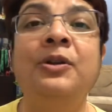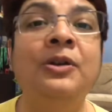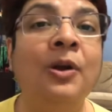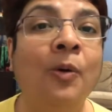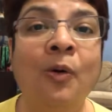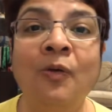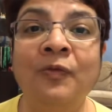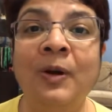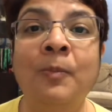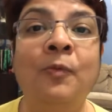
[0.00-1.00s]
know
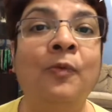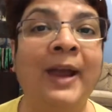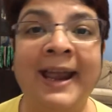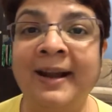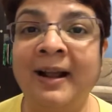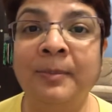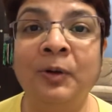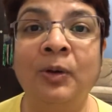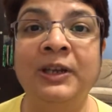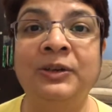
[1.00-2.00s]
from where I'm
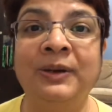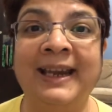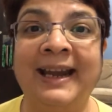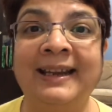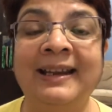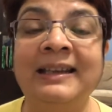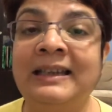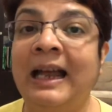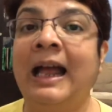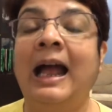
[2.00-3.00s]
going to get it.
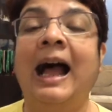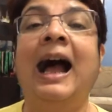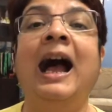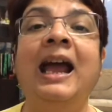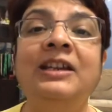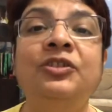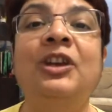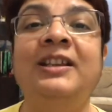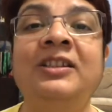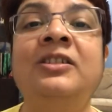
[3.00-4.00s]
I
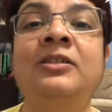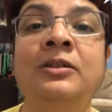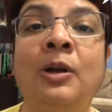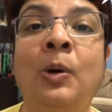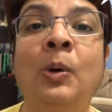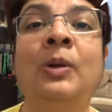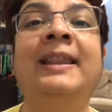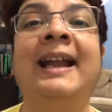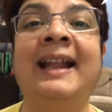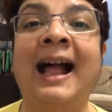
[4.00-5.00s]
just know
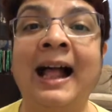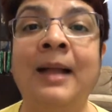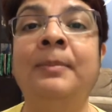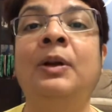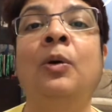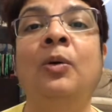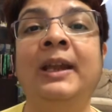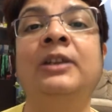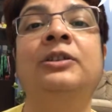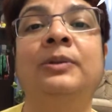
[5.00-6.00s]
that I'm
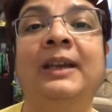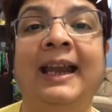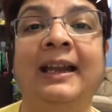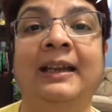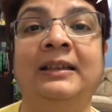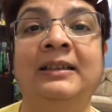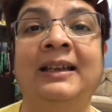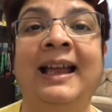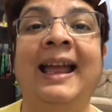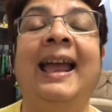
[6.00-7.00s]
going to get it.
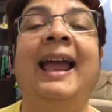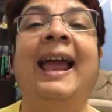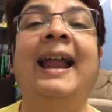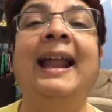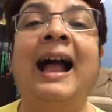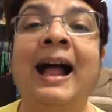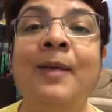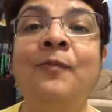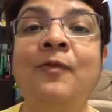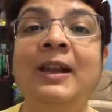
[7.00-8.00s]
And
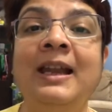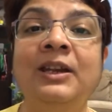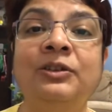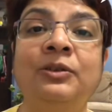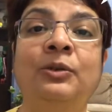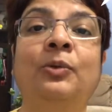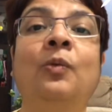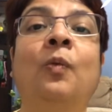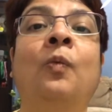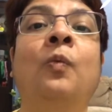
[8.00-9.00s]
I'm willing to
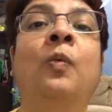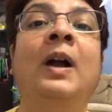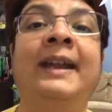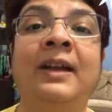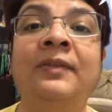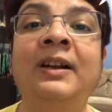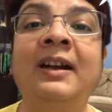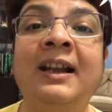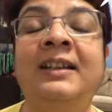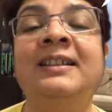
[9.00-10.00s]
do whatever
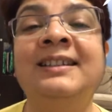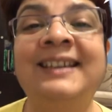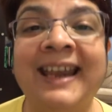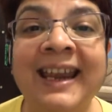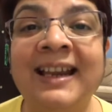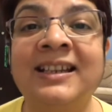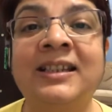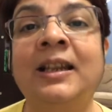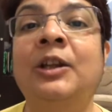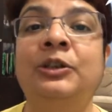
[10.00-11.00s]
it
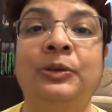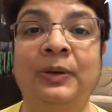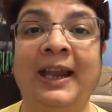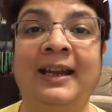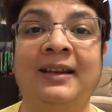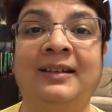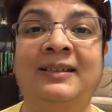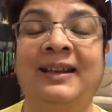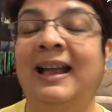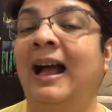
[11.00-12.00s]
takes to get
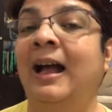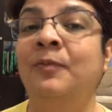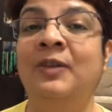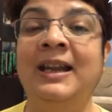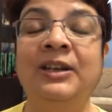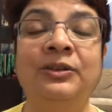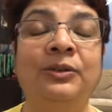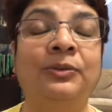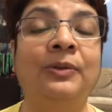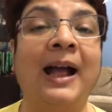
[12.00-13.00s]
it. I'm willing to
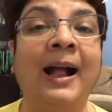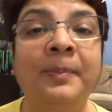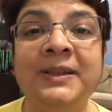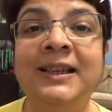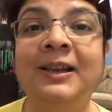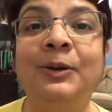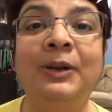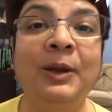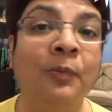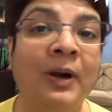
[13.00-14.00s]
do
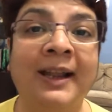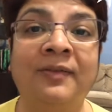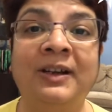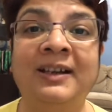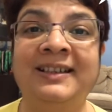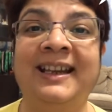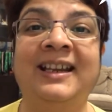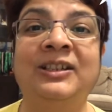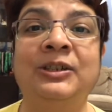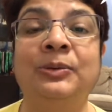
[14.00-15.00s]
absolutely whatever it
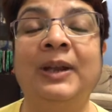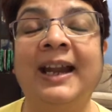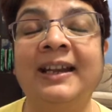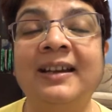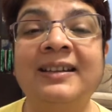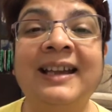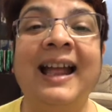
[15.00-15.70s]
takes to get it.